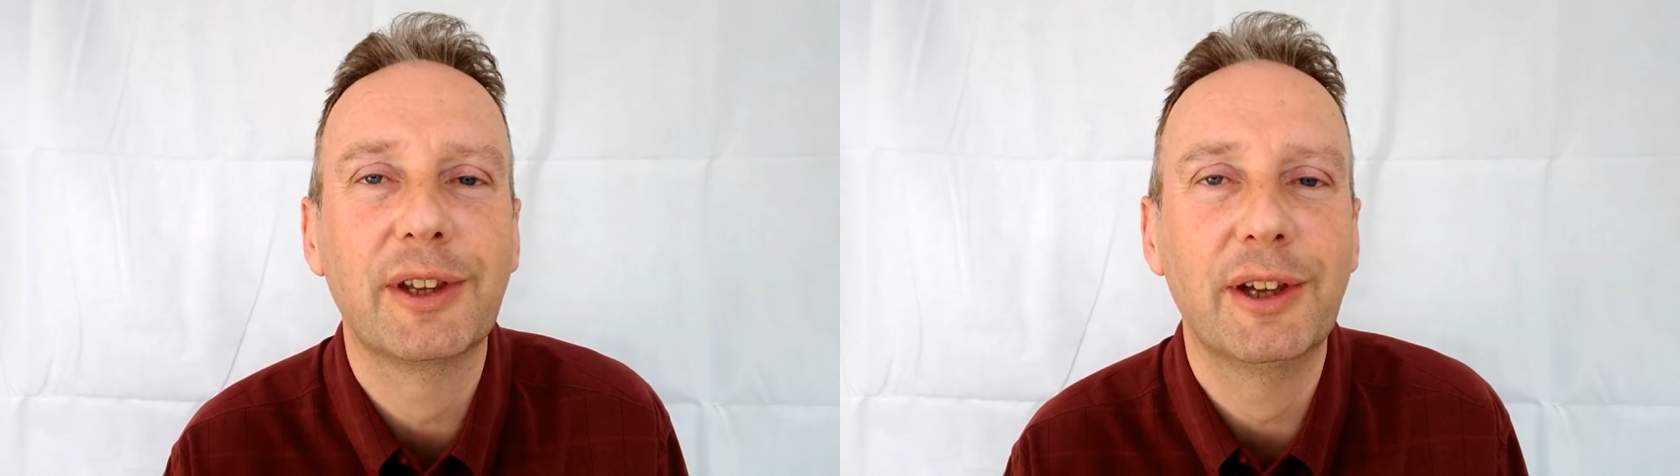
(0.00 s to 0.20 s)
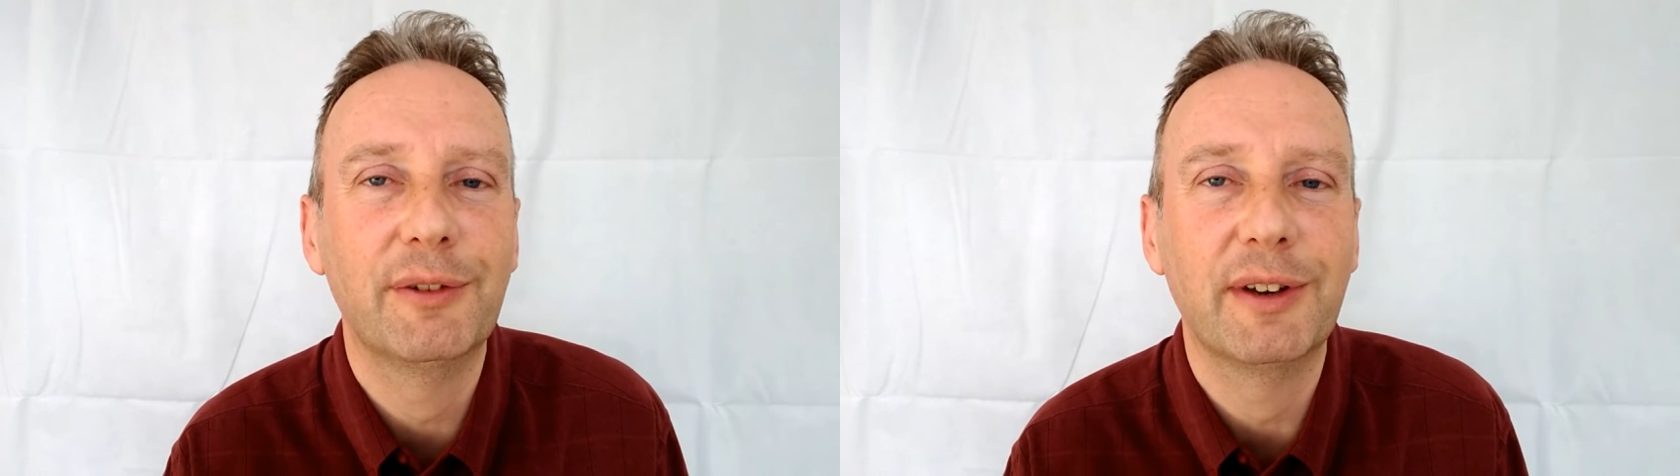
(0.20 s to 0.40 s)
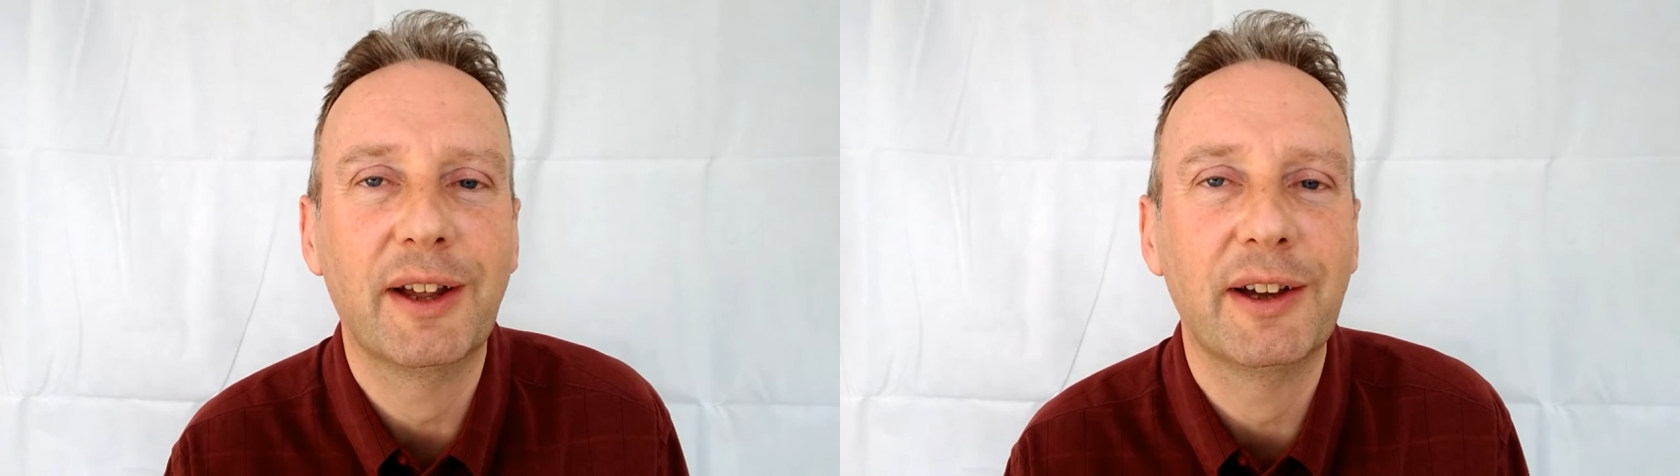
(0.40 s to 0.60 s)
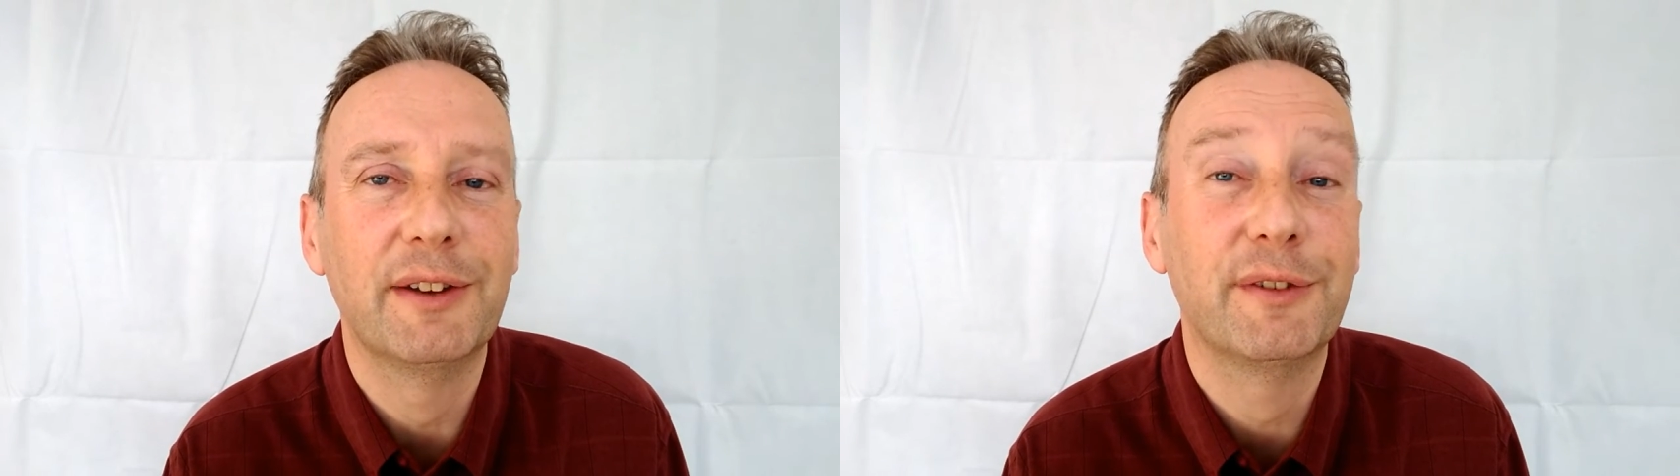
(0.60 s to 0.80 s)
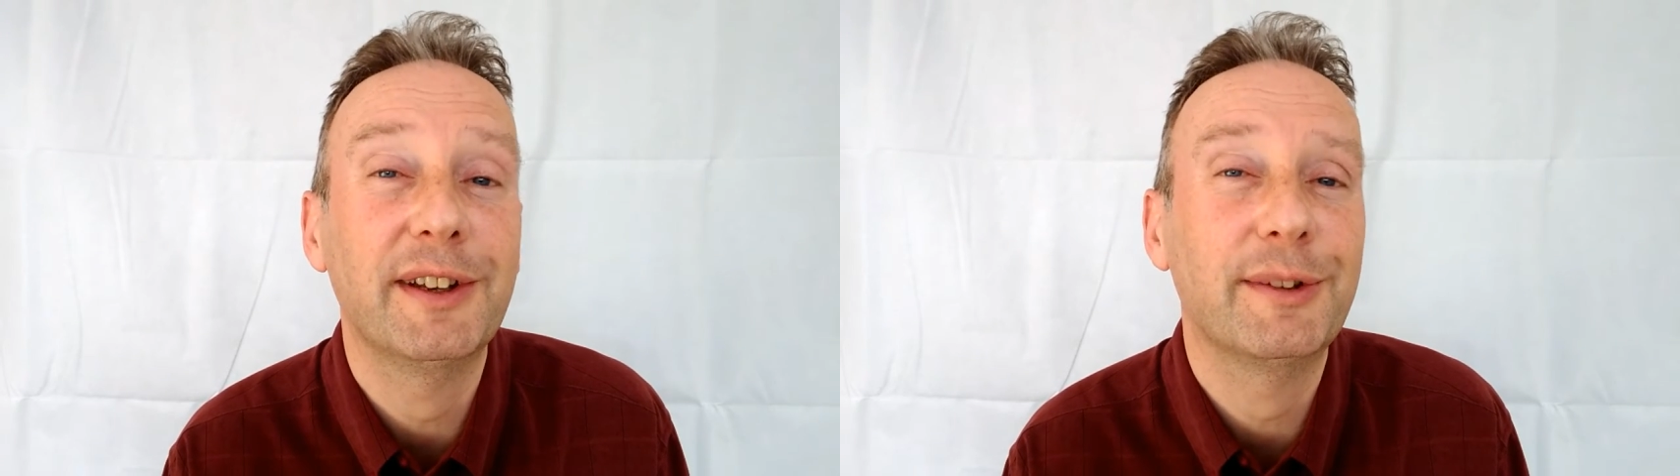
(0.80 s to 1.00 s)
of
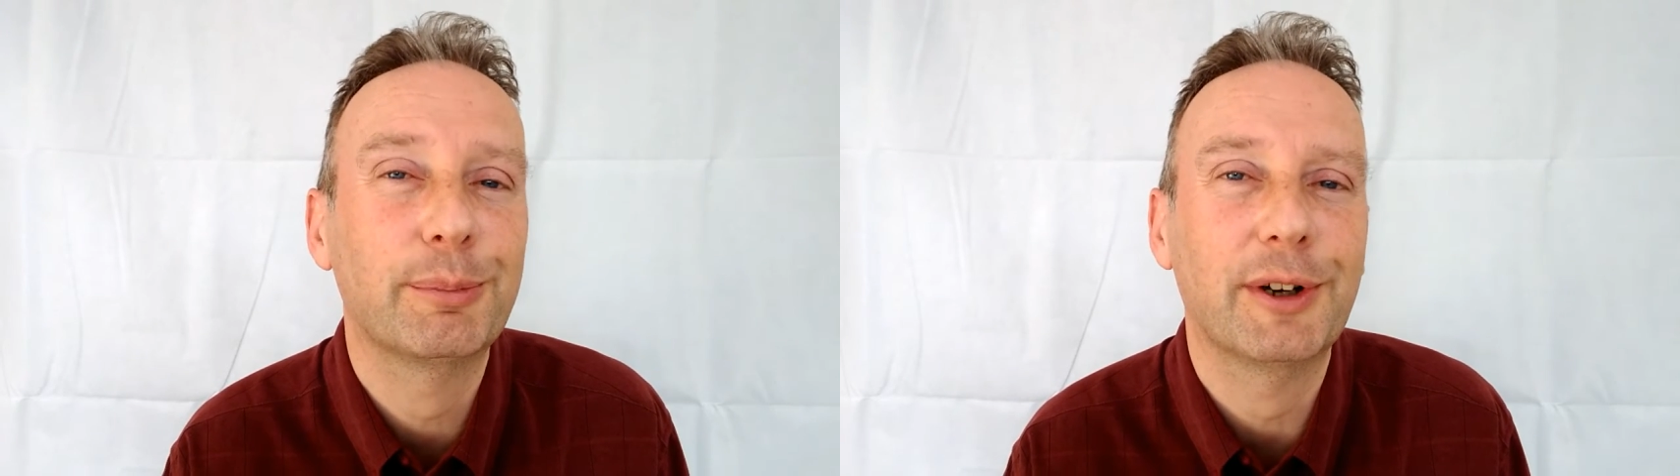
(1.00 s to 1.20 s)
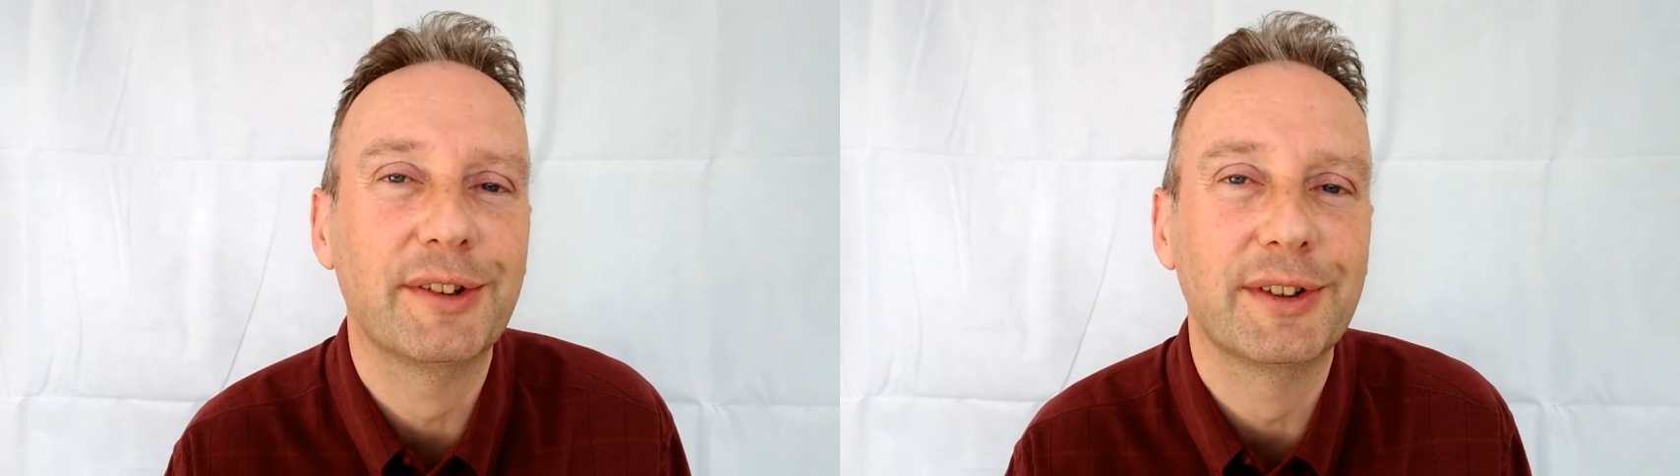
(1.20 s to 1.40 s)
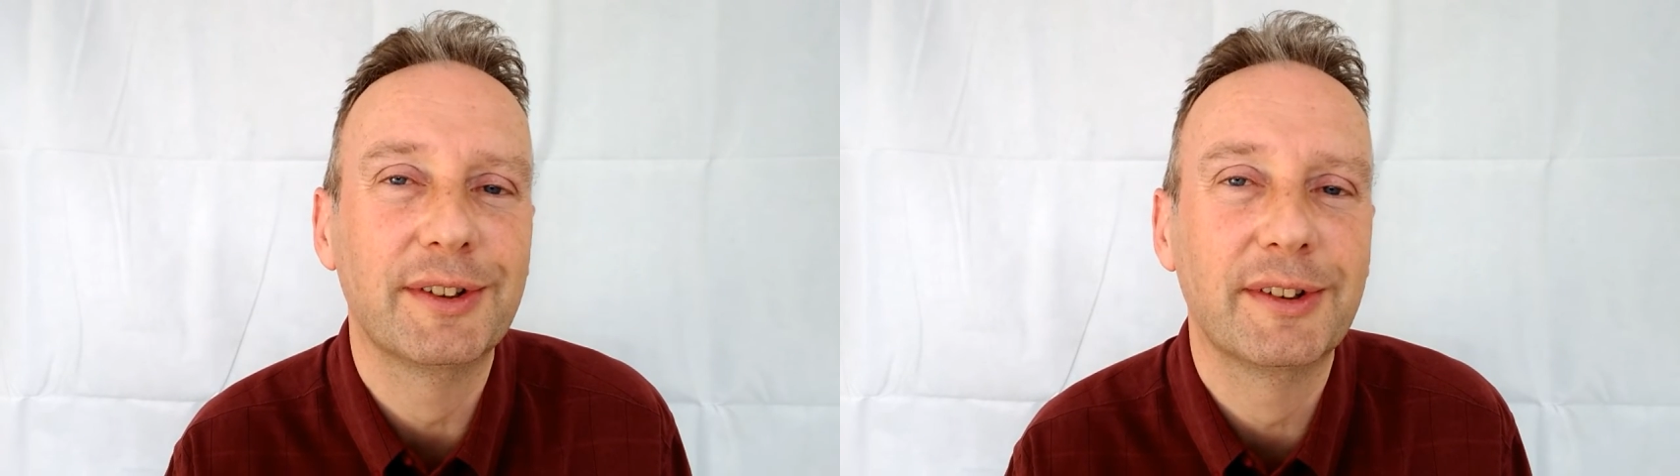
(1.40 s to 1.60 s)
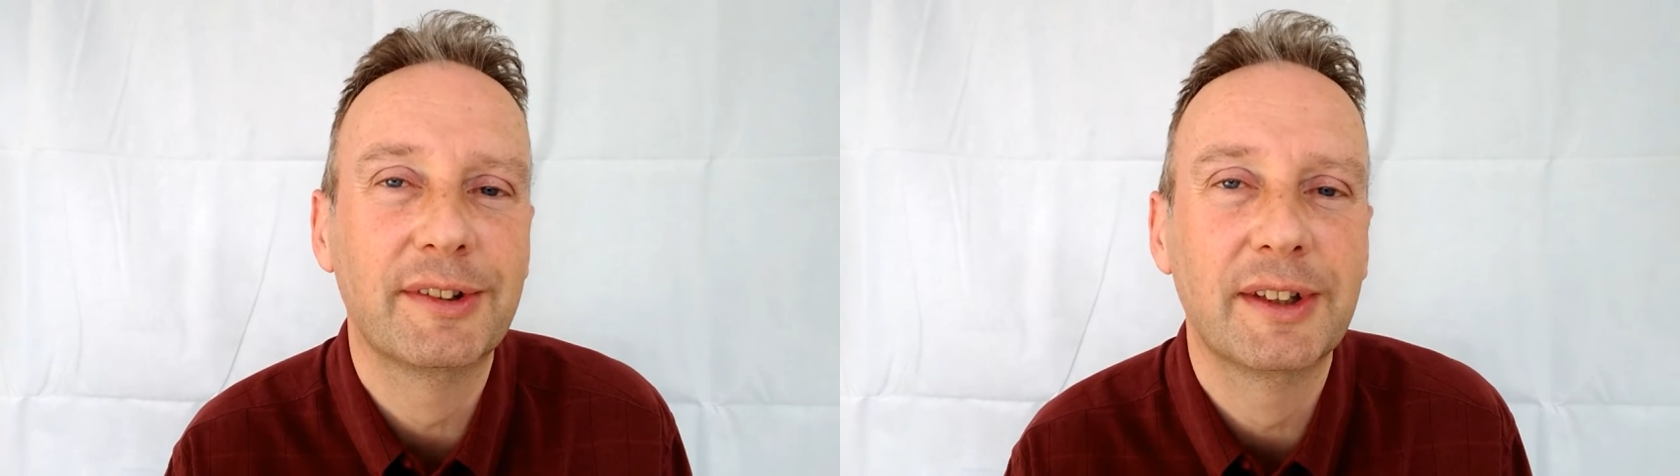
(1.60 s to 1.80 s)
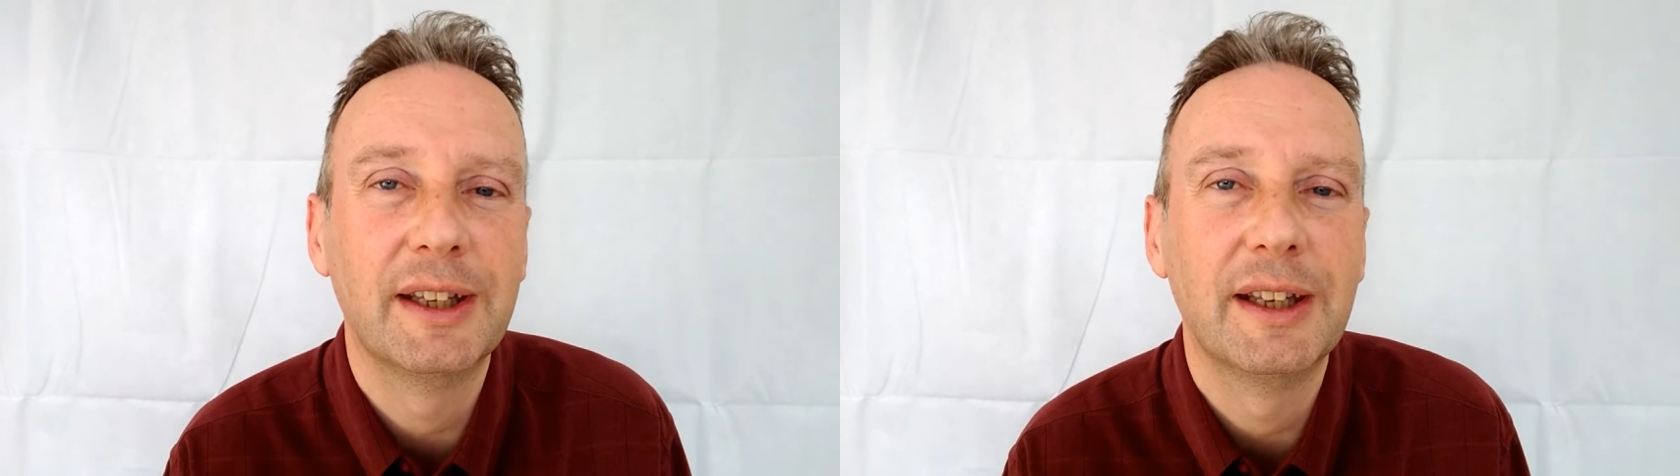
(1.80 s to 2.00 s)
life, His presence,